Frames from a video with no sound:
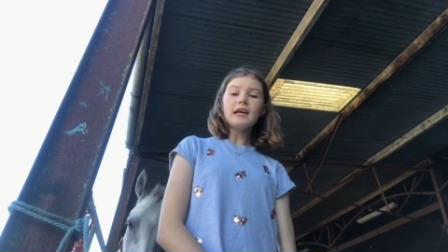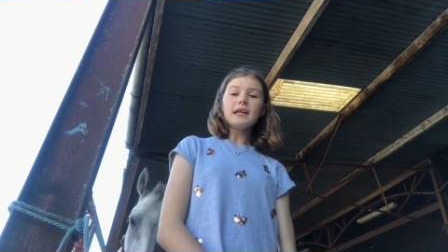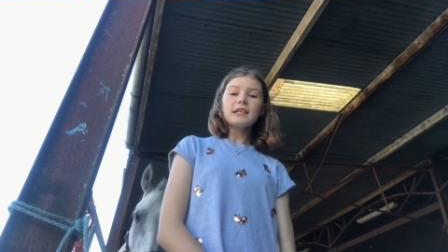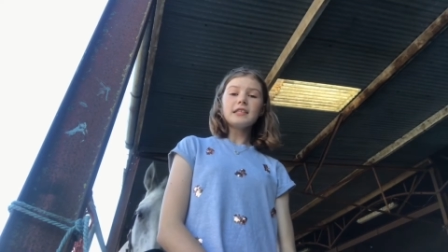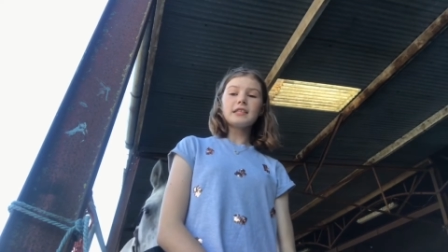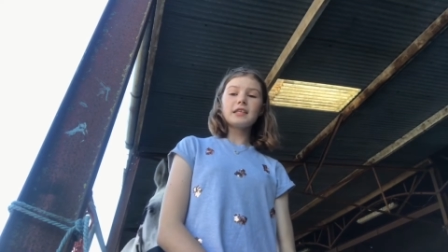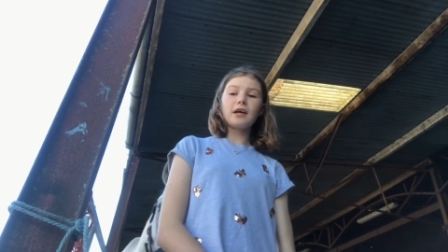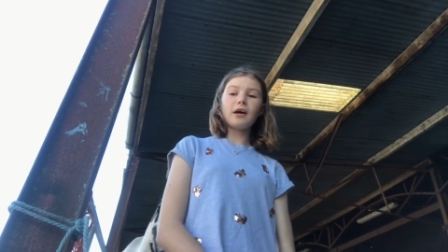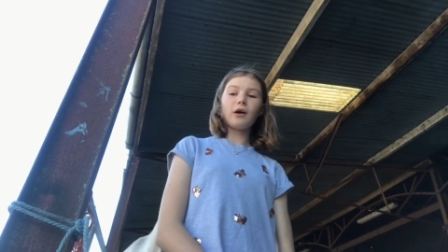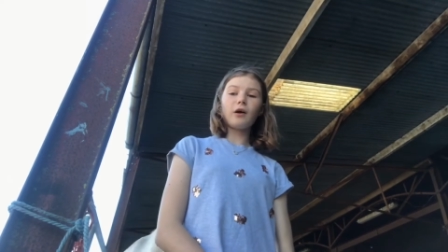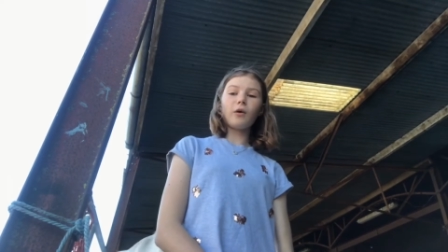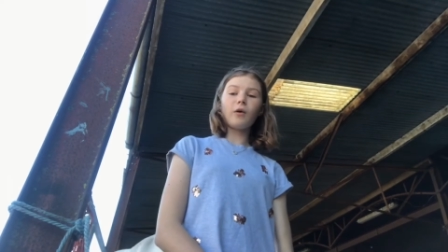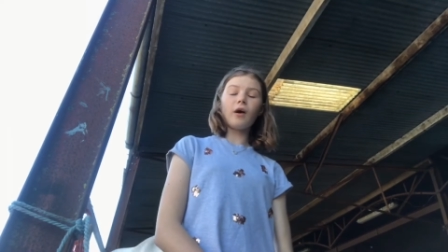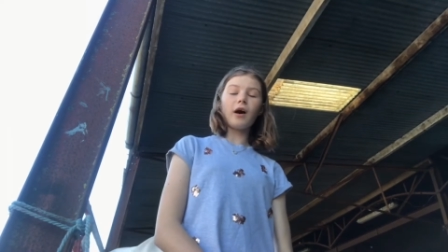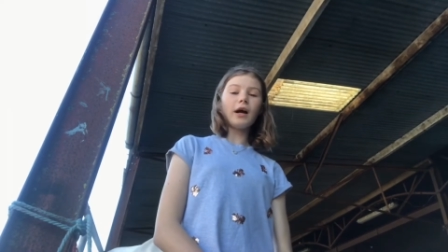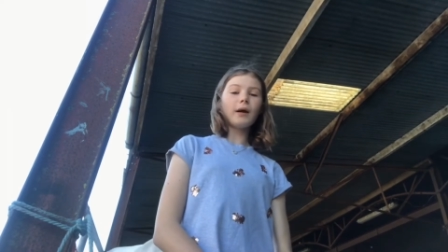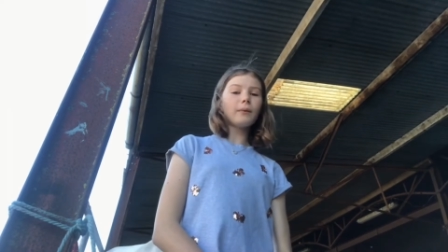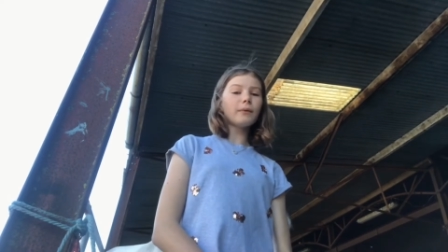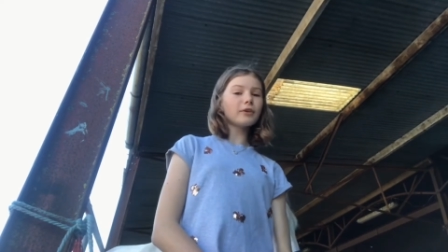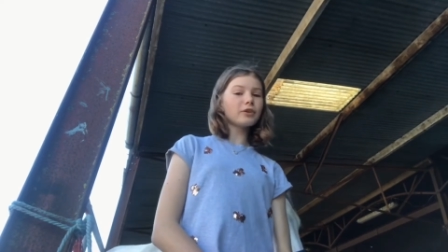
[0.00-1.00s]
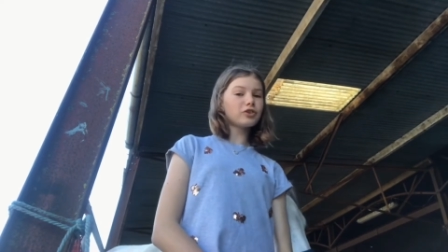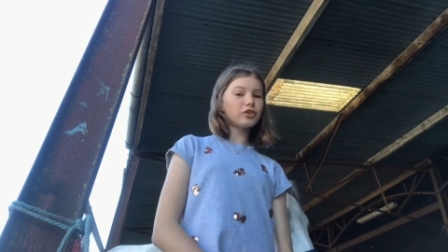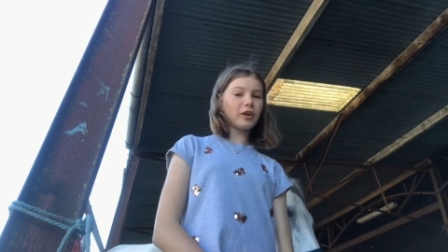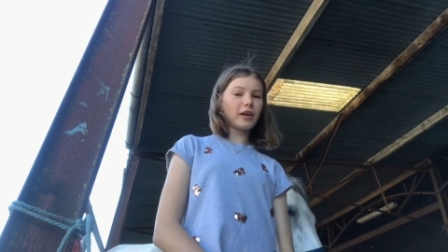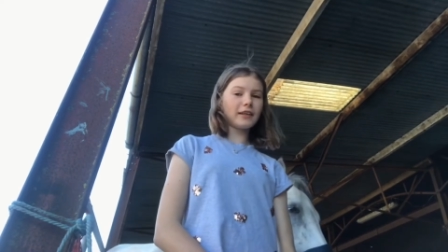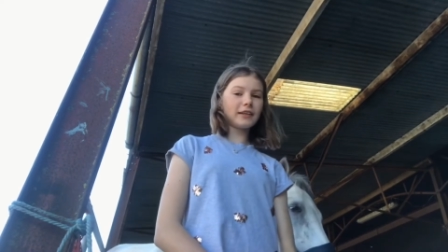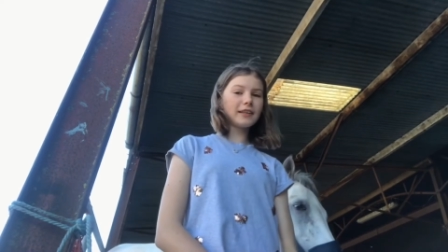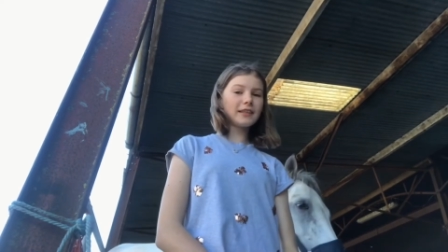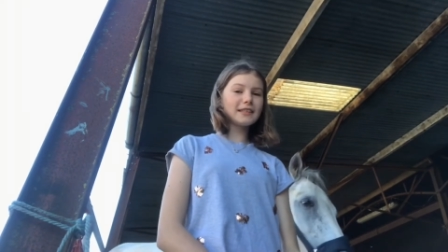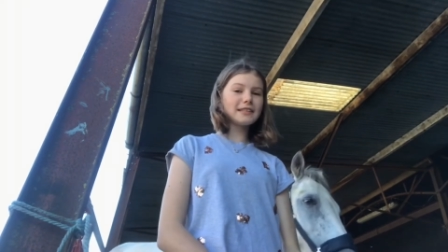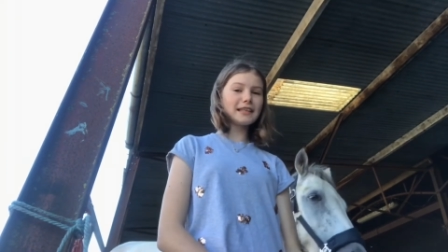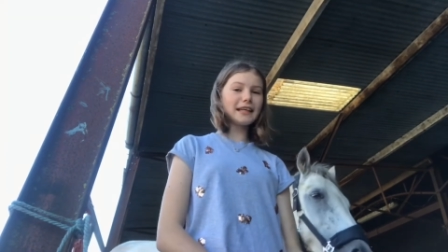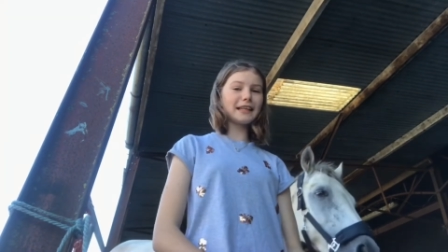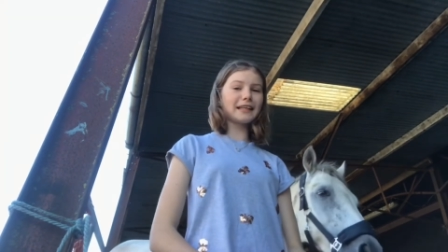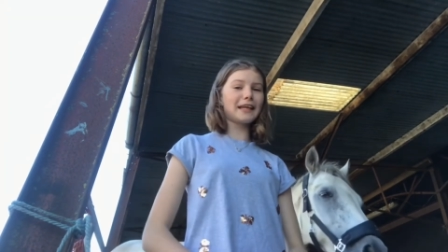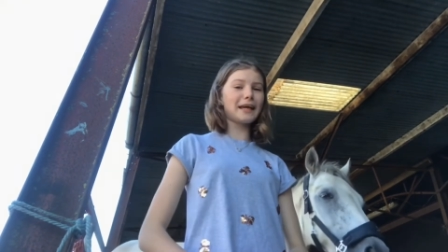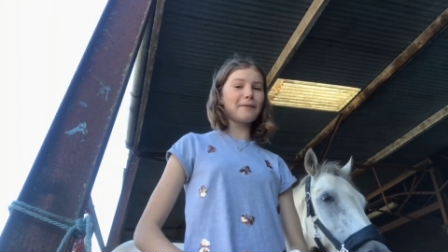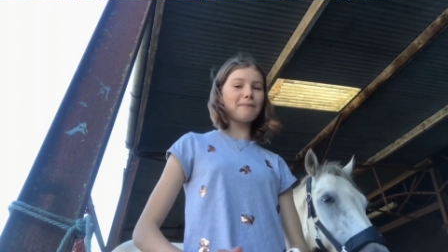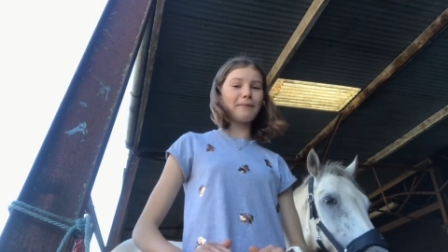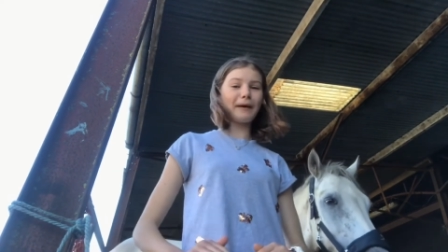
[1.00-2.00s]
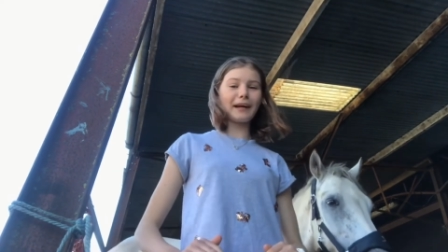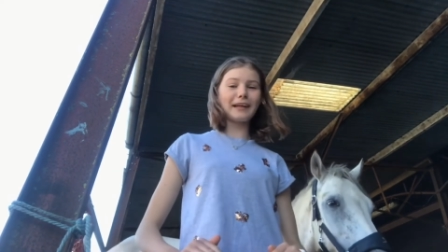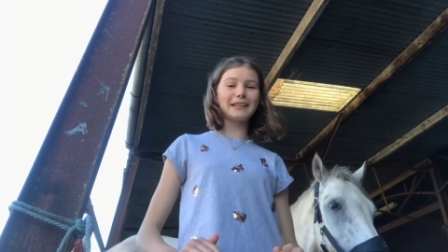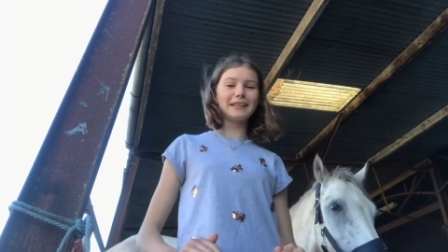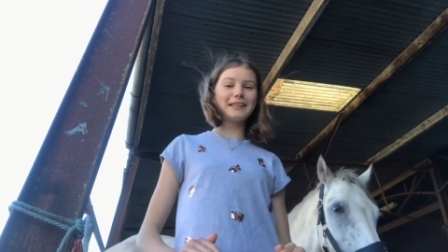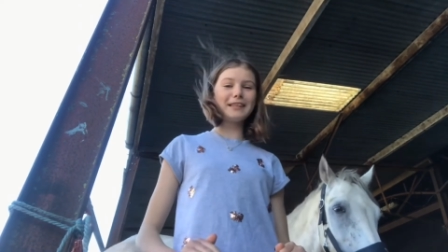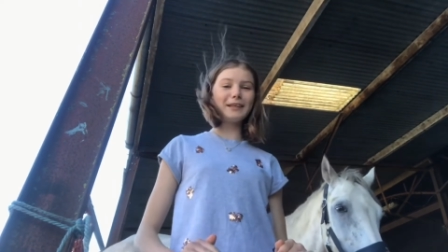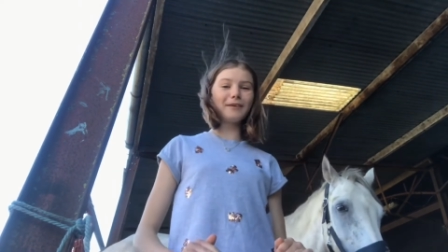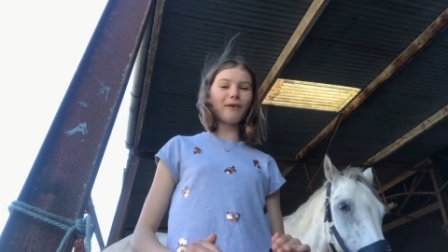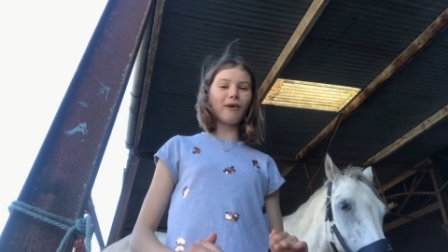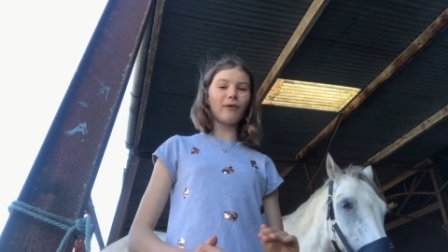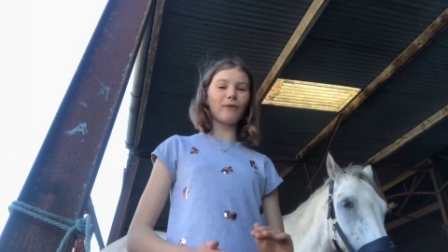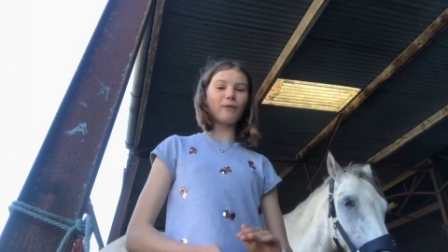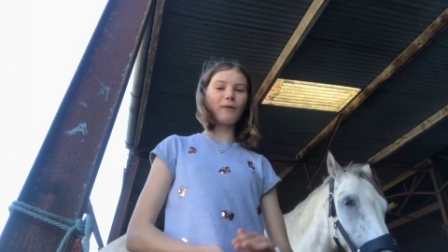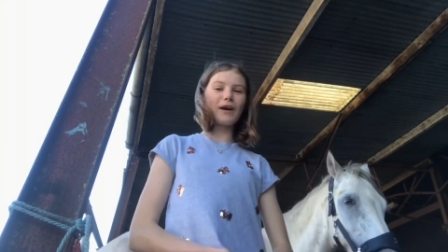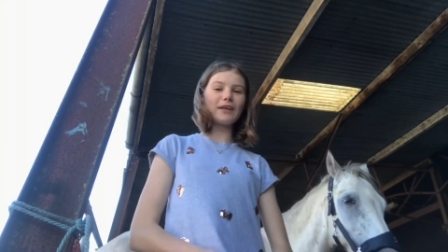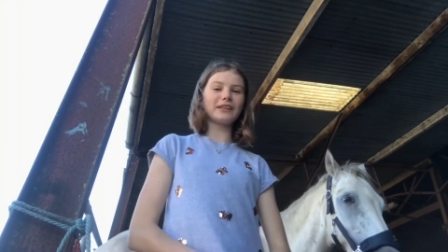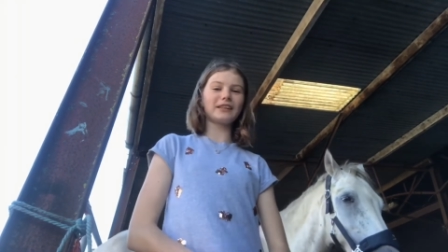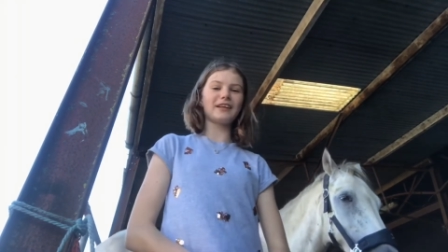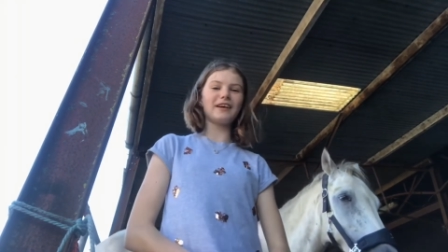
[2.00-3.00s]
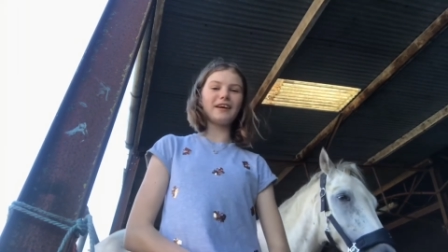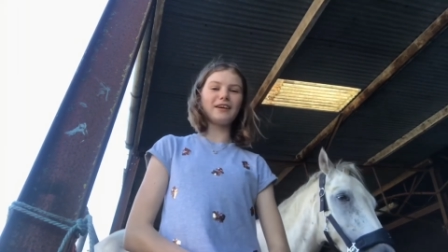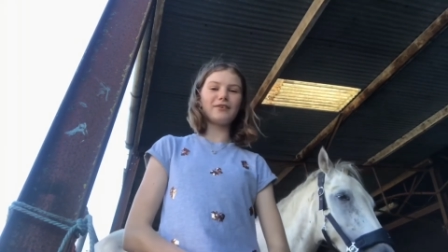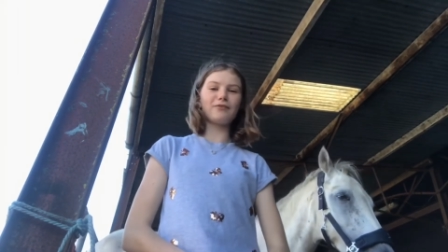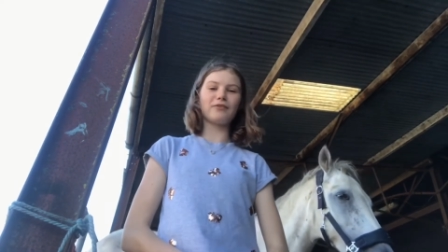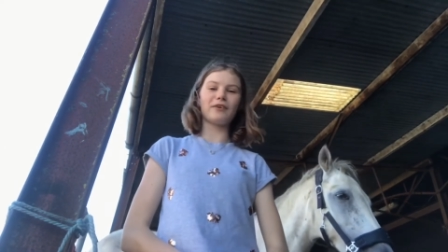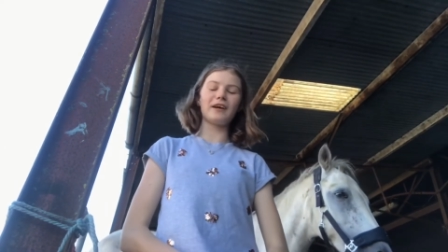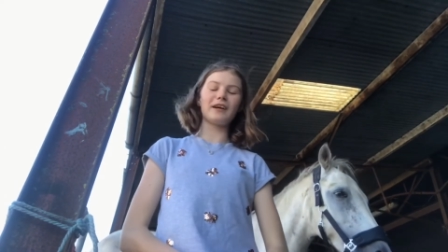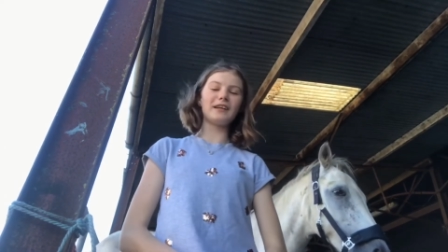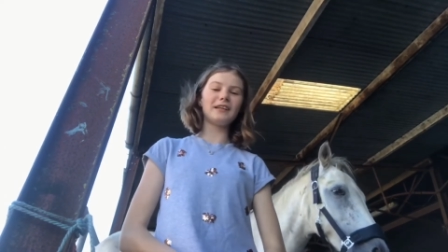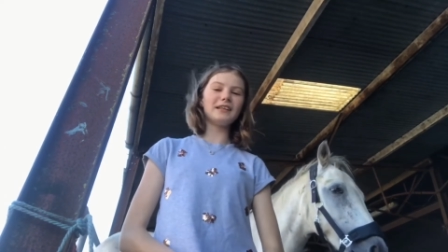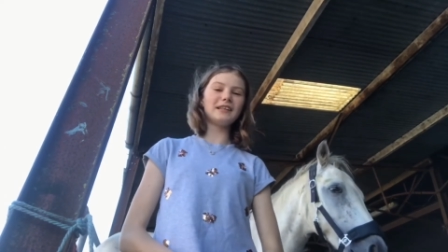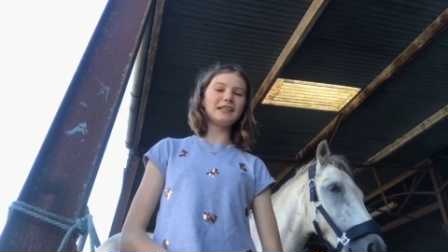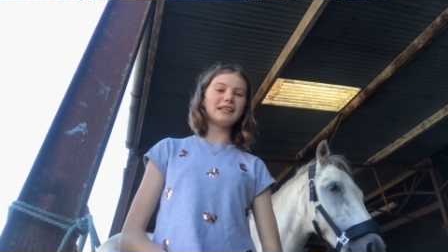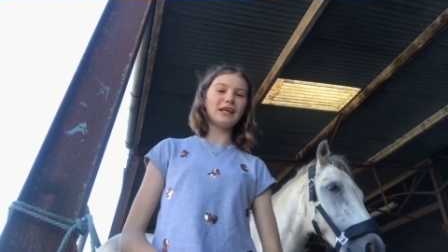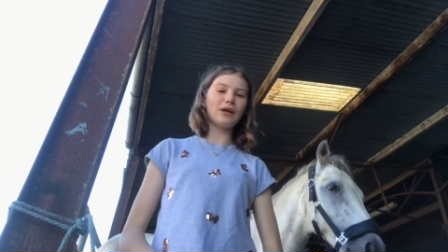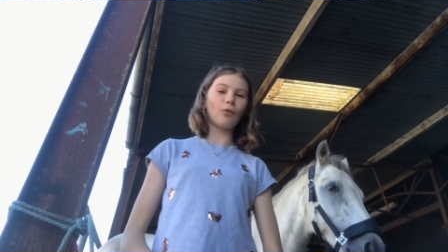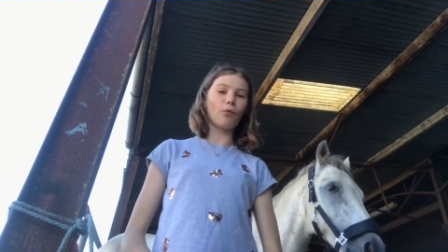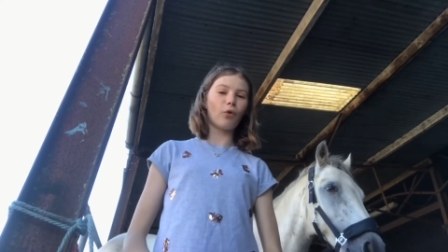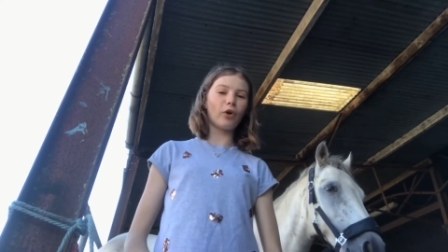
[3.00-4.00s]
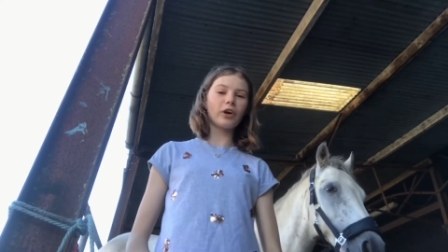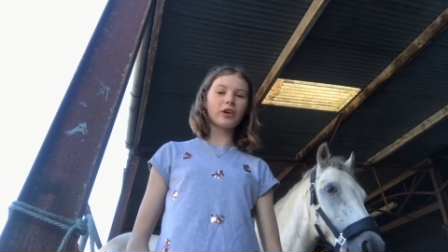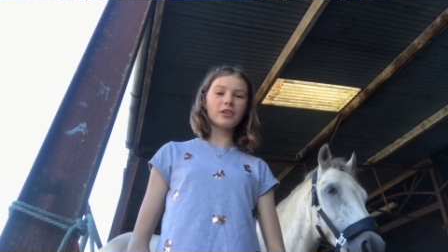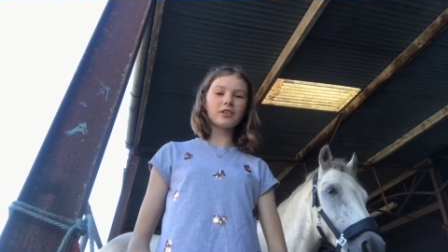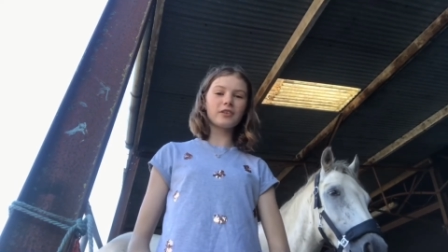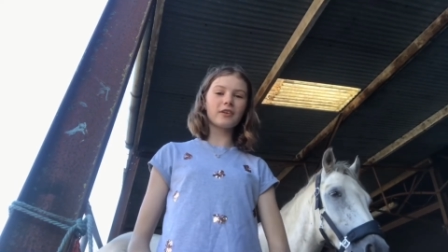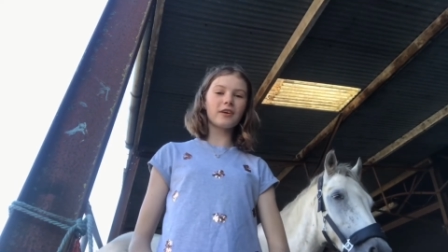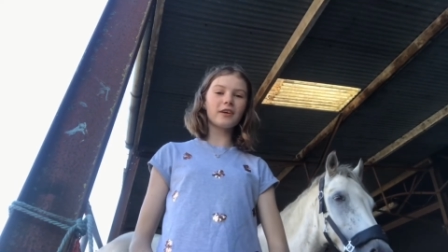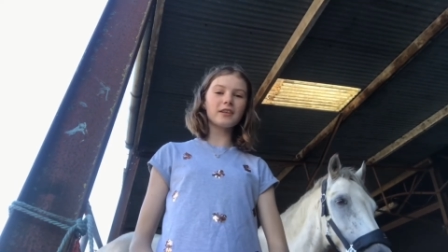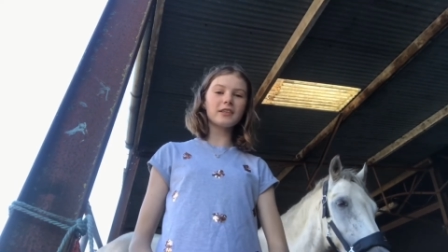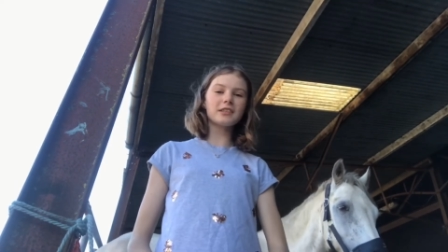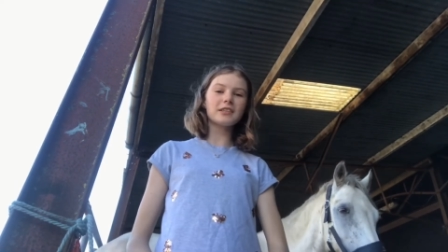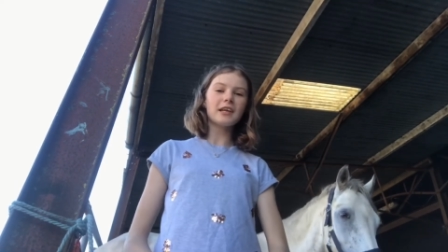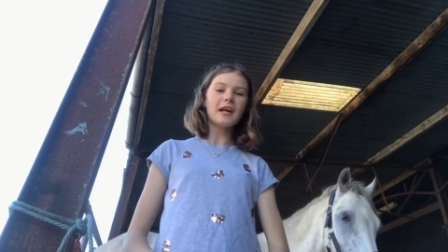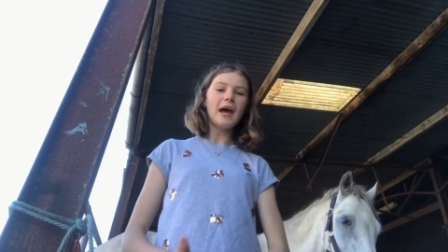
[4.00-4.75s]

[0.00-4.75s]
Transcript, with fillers: So I will try this and get back to you on whether I find it works or not.